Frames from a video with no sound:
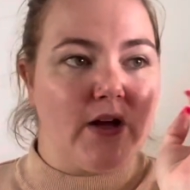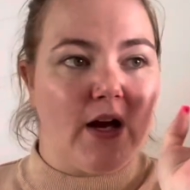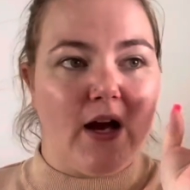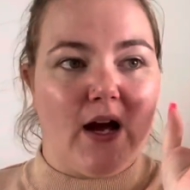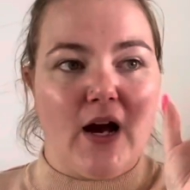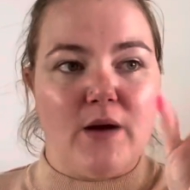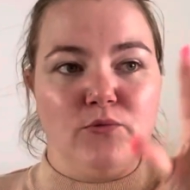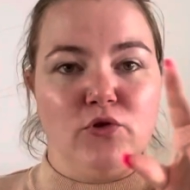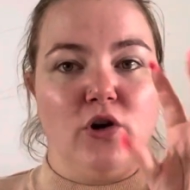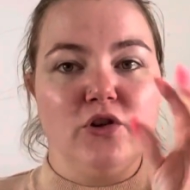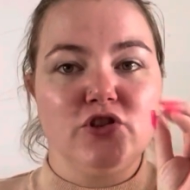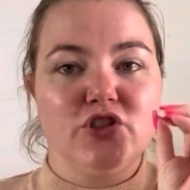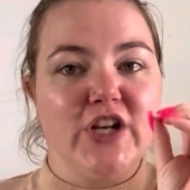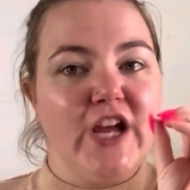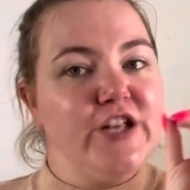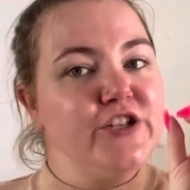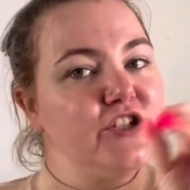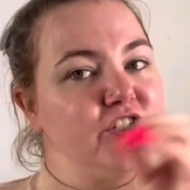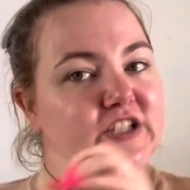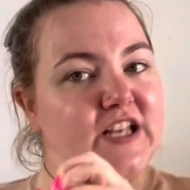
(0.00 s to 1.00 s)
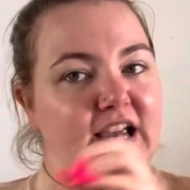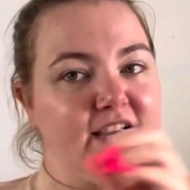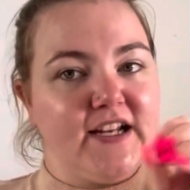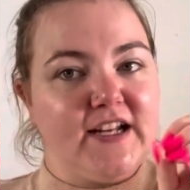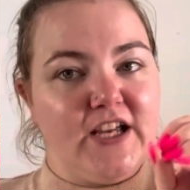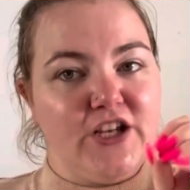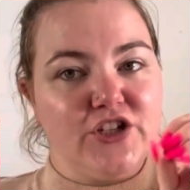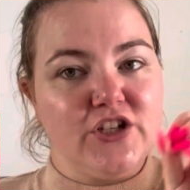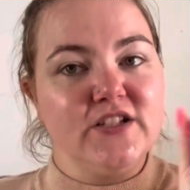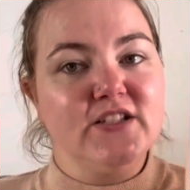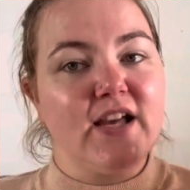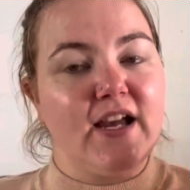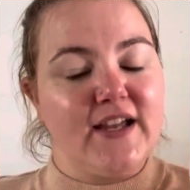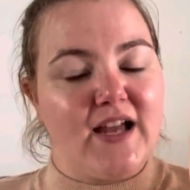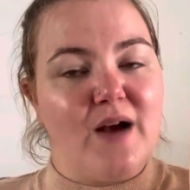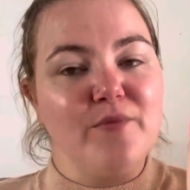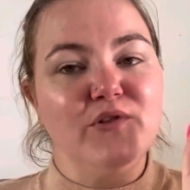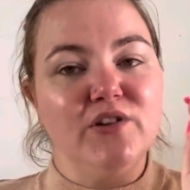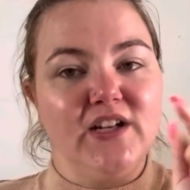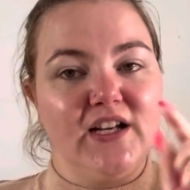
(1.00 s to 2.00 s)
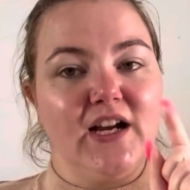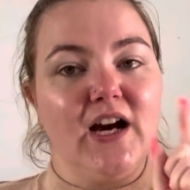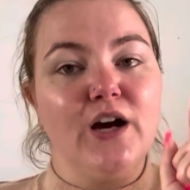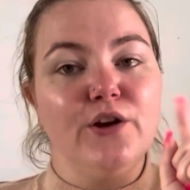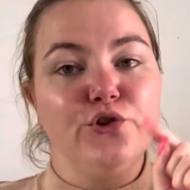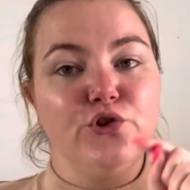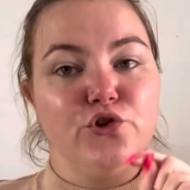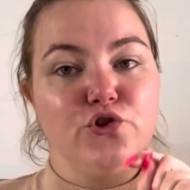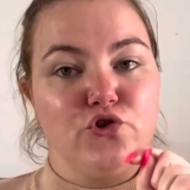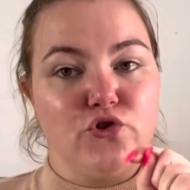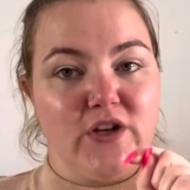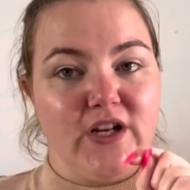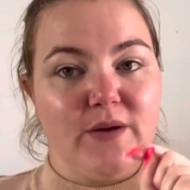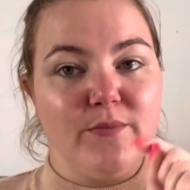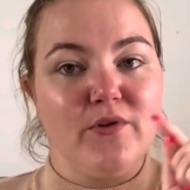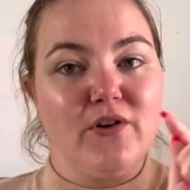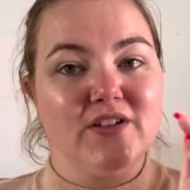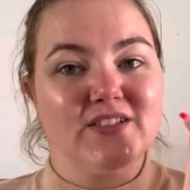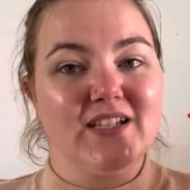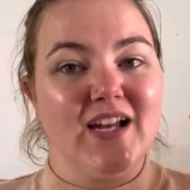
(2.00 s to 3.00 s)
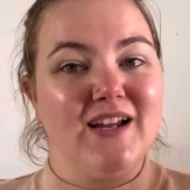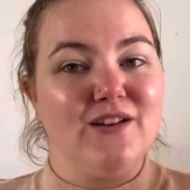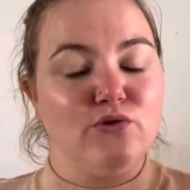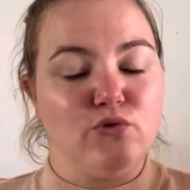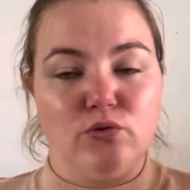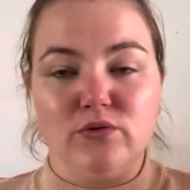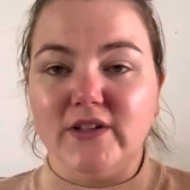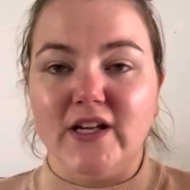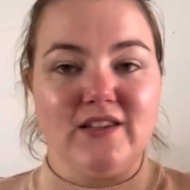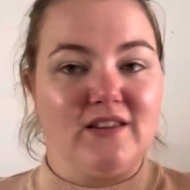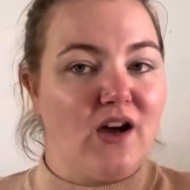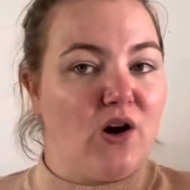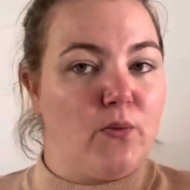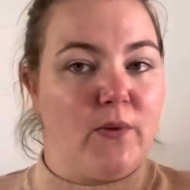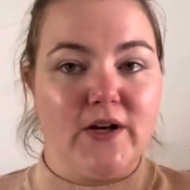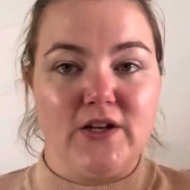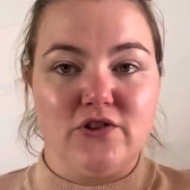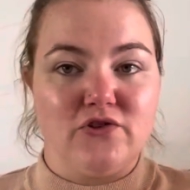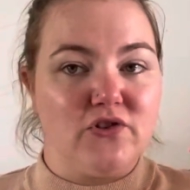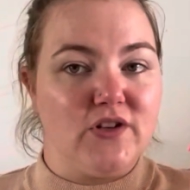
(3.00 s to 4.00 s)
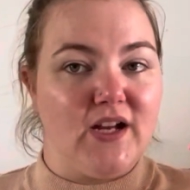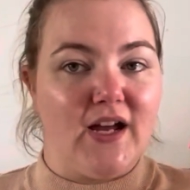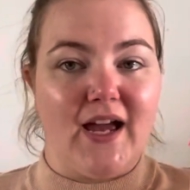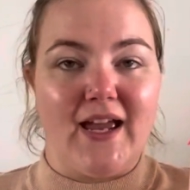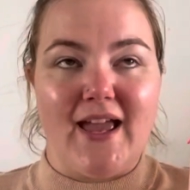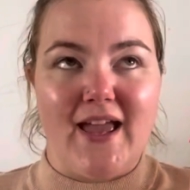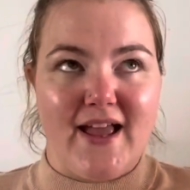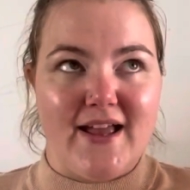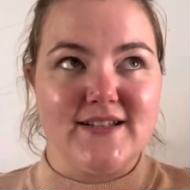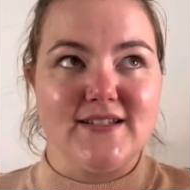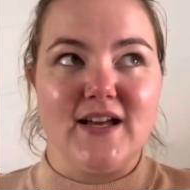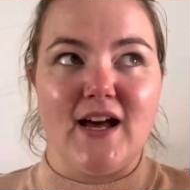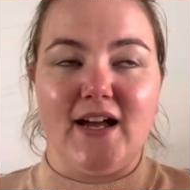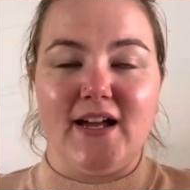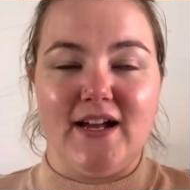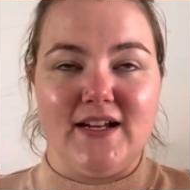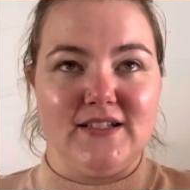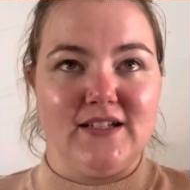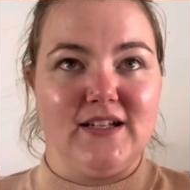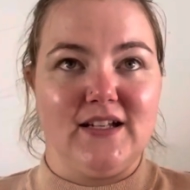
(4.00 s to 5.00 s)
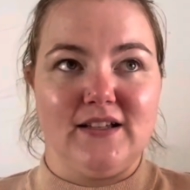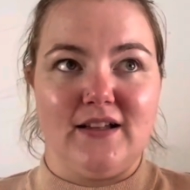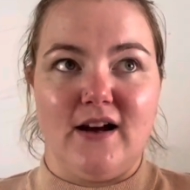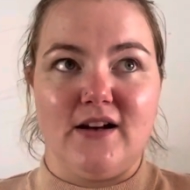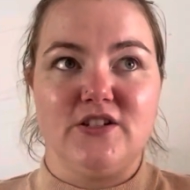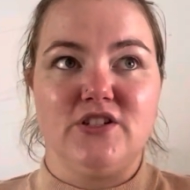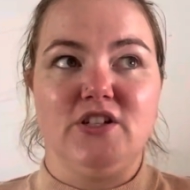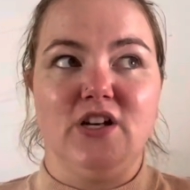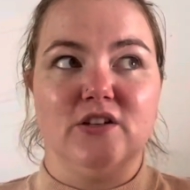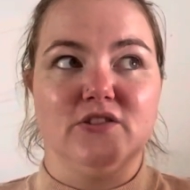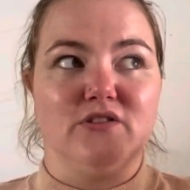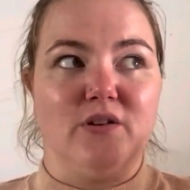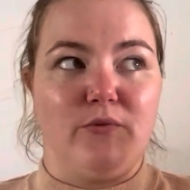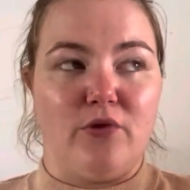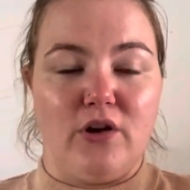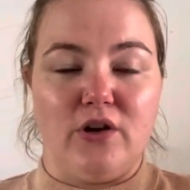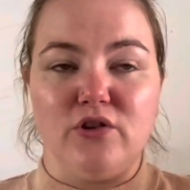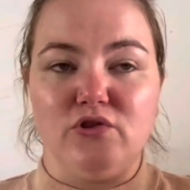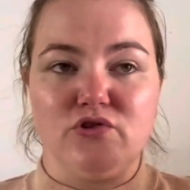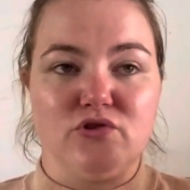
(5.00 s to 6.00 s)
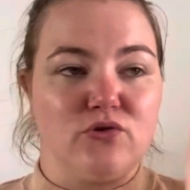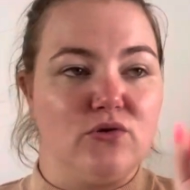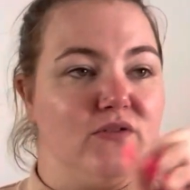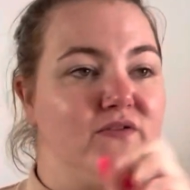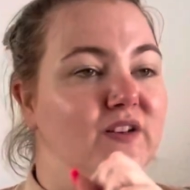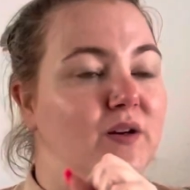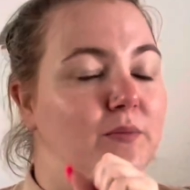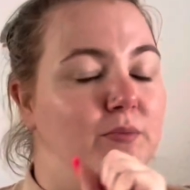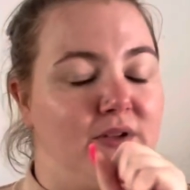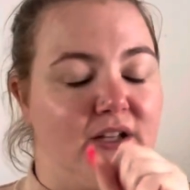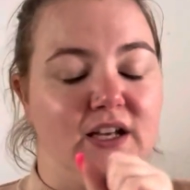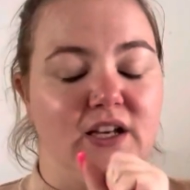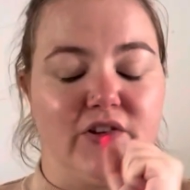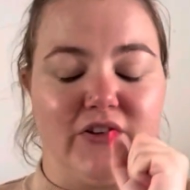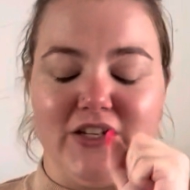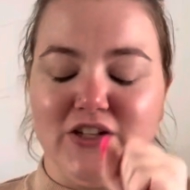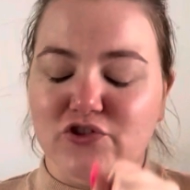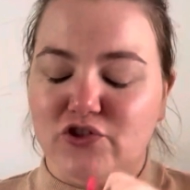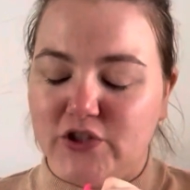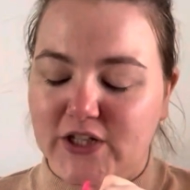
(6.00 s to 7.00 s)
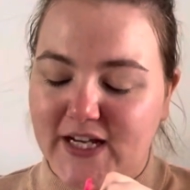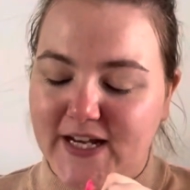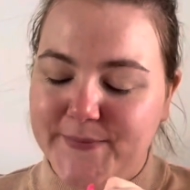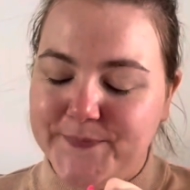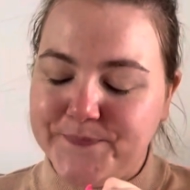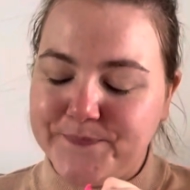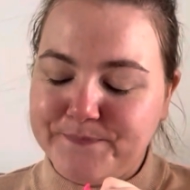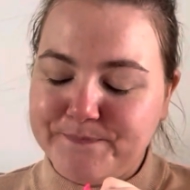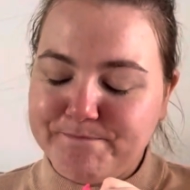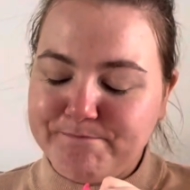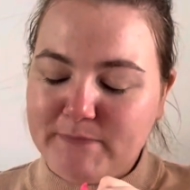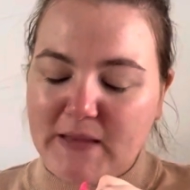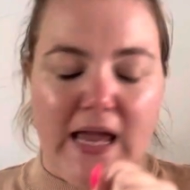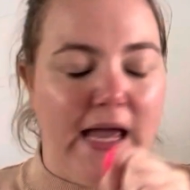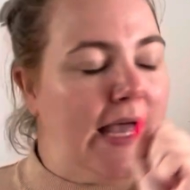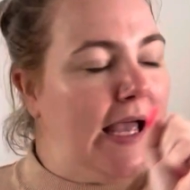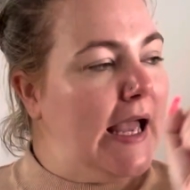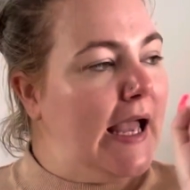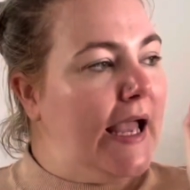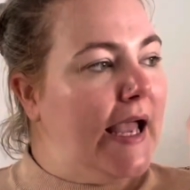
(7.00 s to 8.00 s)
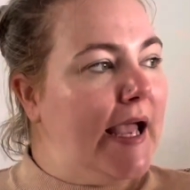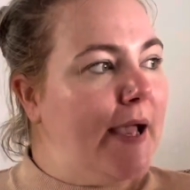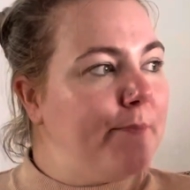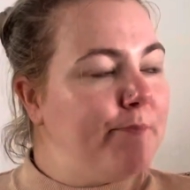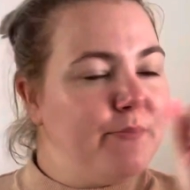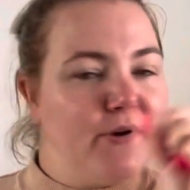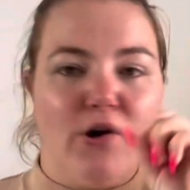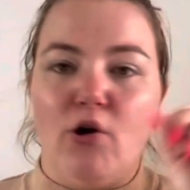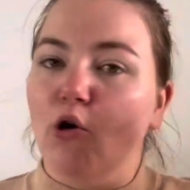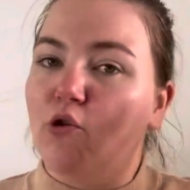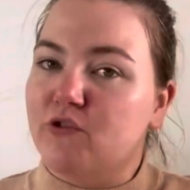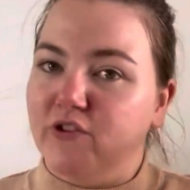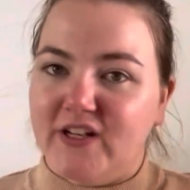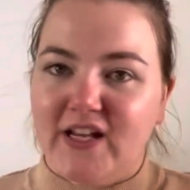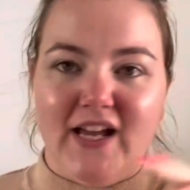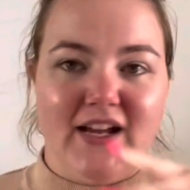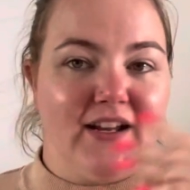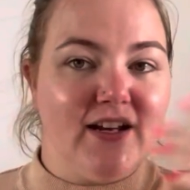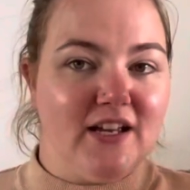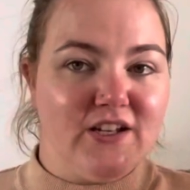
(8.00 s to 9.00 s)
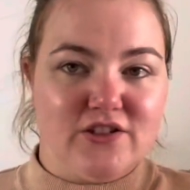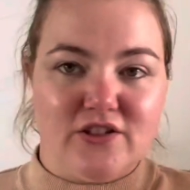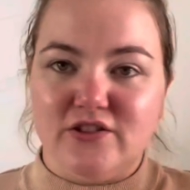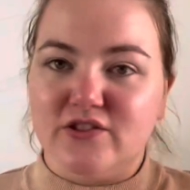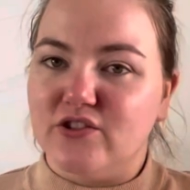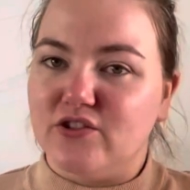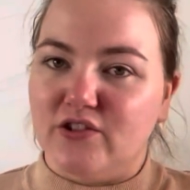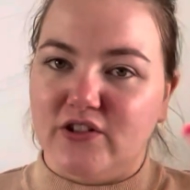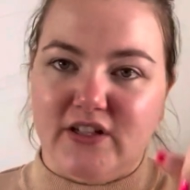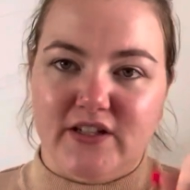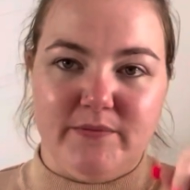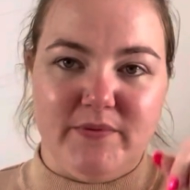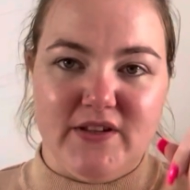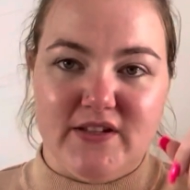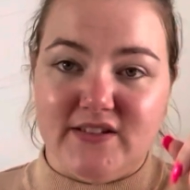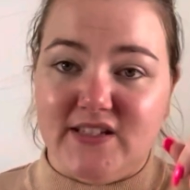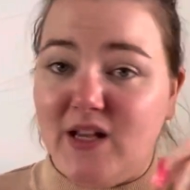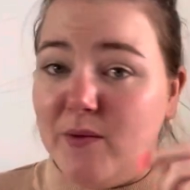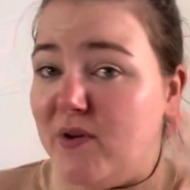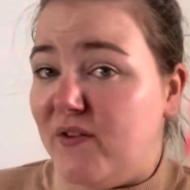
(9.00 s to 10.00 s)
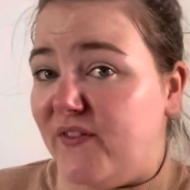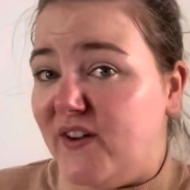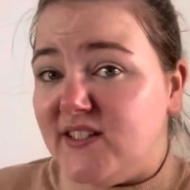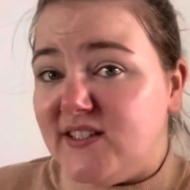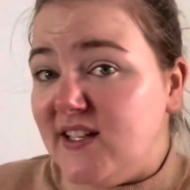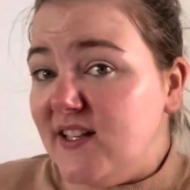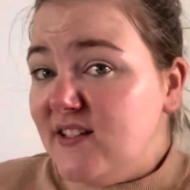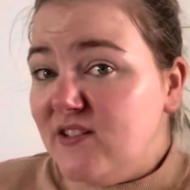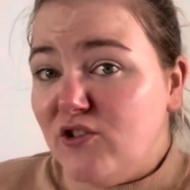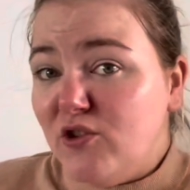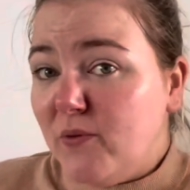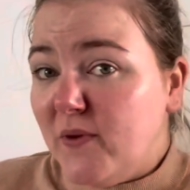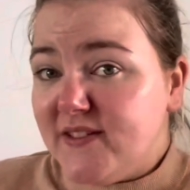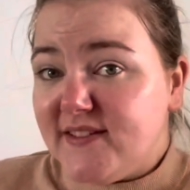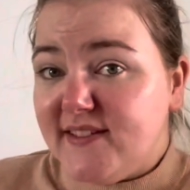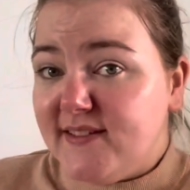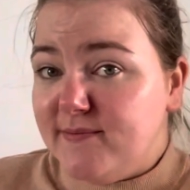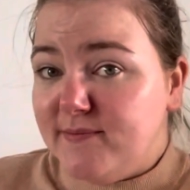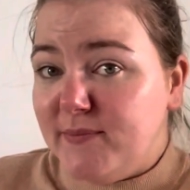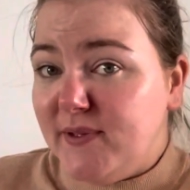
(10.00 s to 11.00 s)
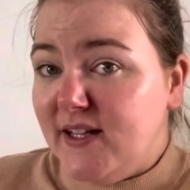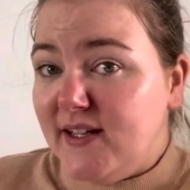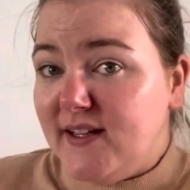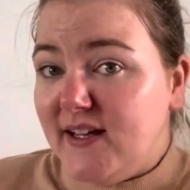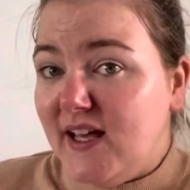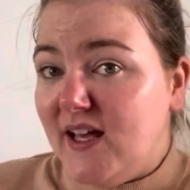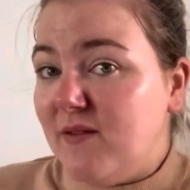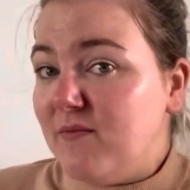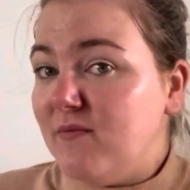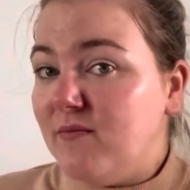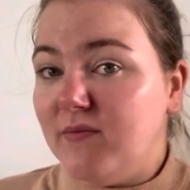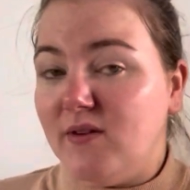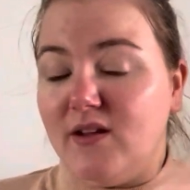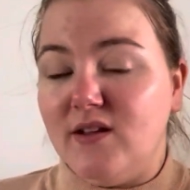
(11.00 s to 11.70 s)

I'm not changing decorations. I am going to get a new tree because I don't like that white tree. I hate it. I hated it last year, so I'm going to just go for a plain green tree. But all the decorations are going to be the same if I see new ones in B&M.